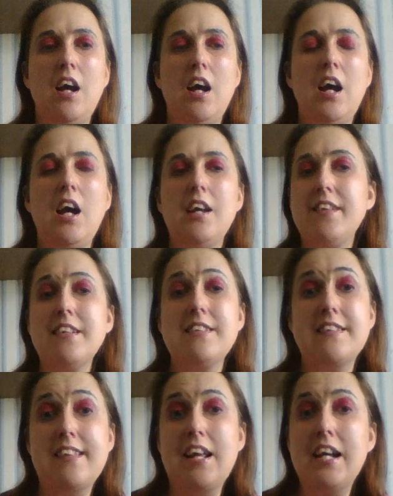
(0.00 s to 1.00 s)
uh,
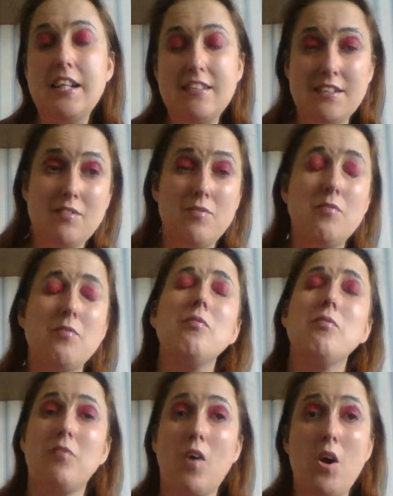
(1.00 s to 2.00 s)
there's uh,
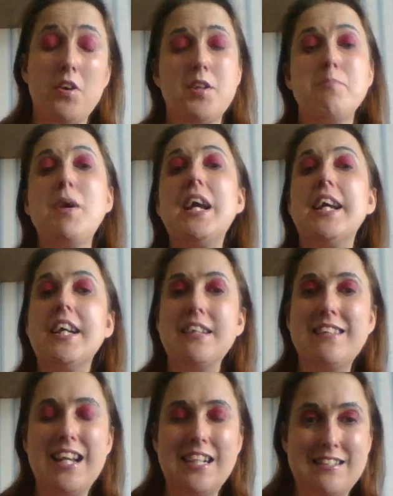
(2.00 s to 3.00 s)
on the pier
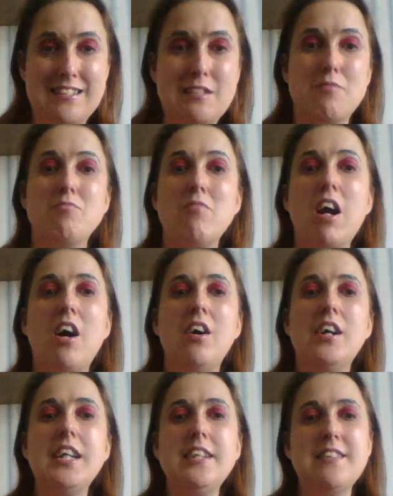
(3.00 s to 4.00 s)
there's some
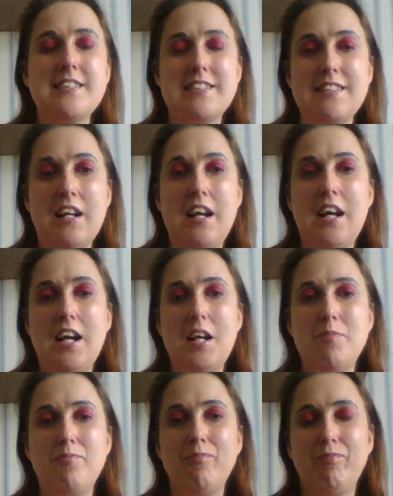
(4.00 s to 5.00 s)
rides
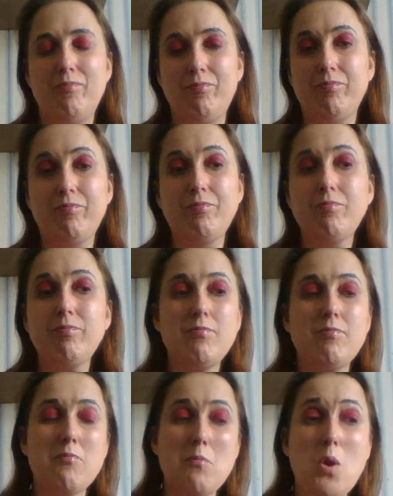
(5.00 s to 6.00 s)
um,
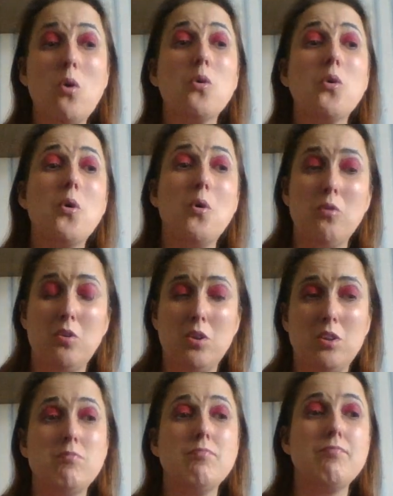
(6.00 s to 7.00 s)
or
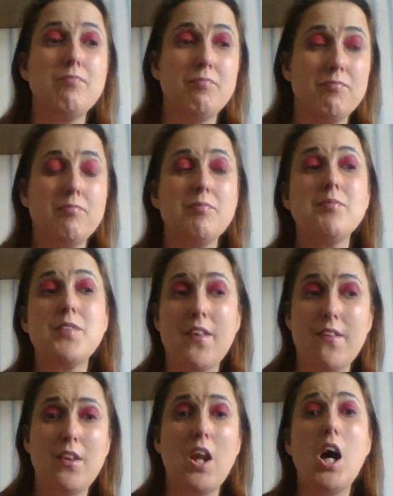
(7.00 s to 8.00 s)

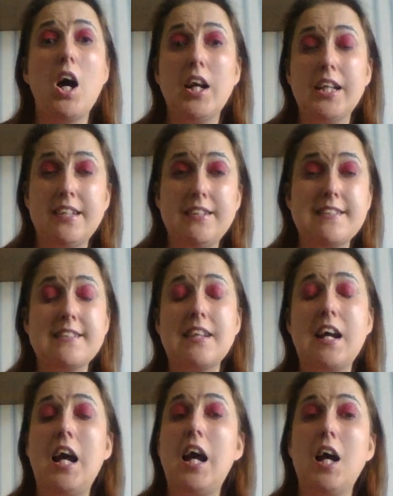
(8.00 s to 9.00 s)
slides
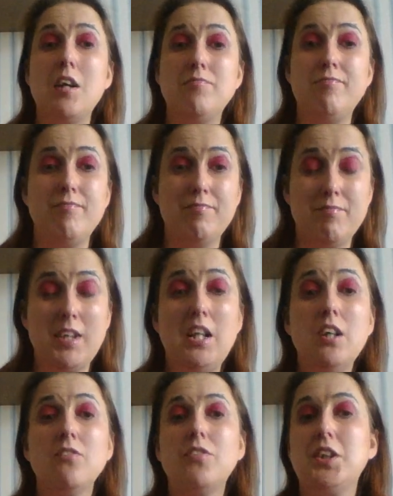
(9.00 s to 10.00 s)
um,
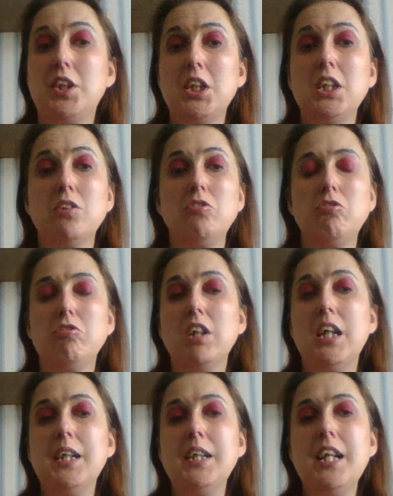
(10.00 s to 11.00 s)
for
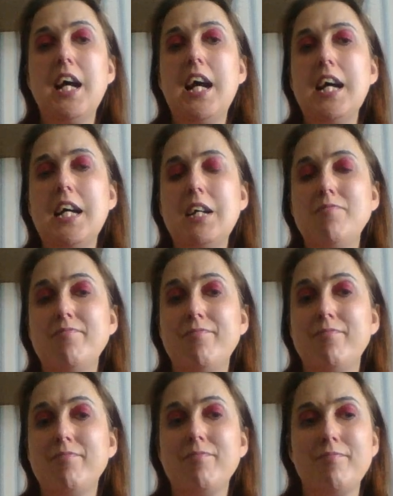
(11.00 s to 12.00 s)
children um,
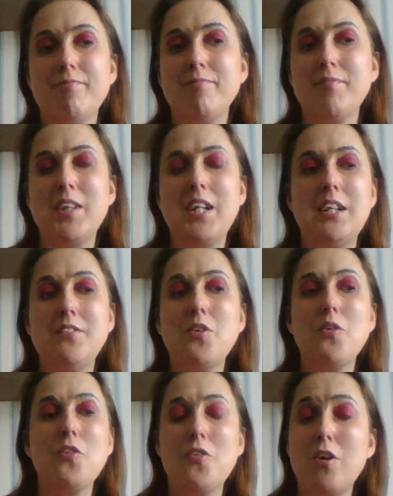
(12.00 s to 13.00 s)
and
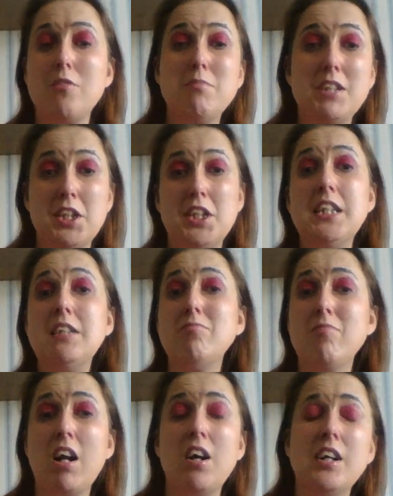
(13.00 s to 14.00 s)
also machine
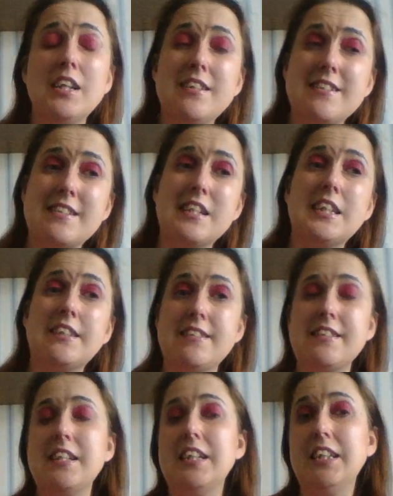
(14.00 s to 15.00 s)
rides
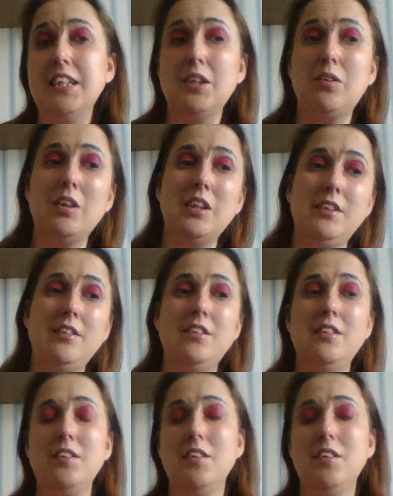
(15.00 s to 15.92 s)
that uh, you can